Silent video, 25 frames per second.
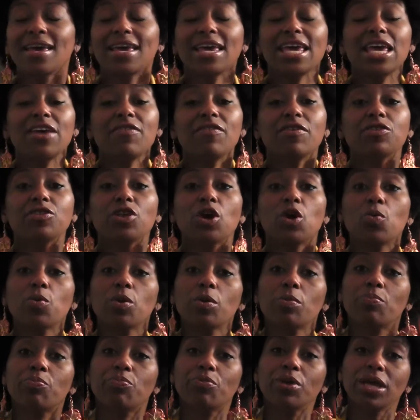Even though
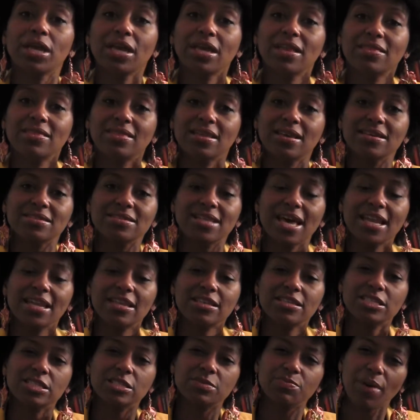we're bringing things that
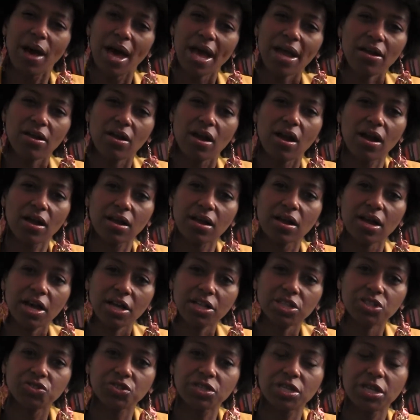inspire our
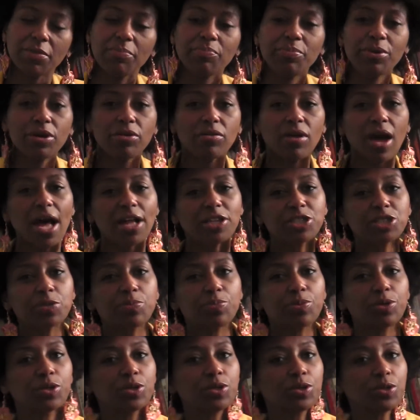country and build
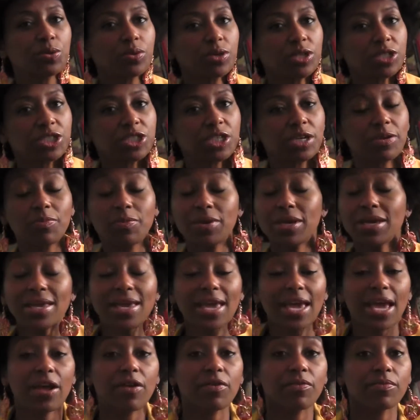entrepreneurship,
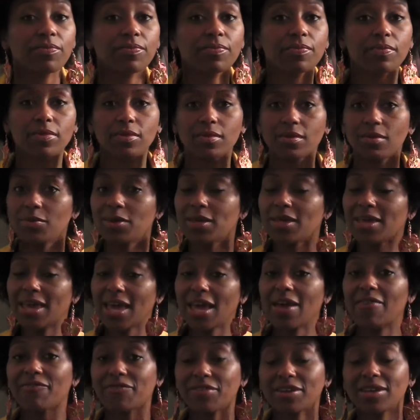we
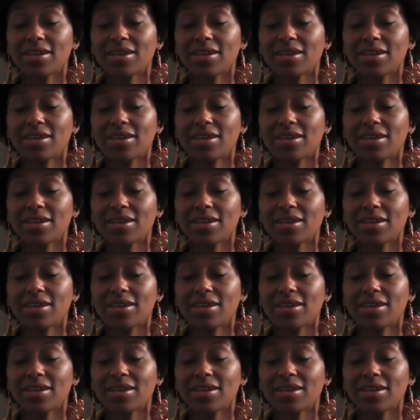can't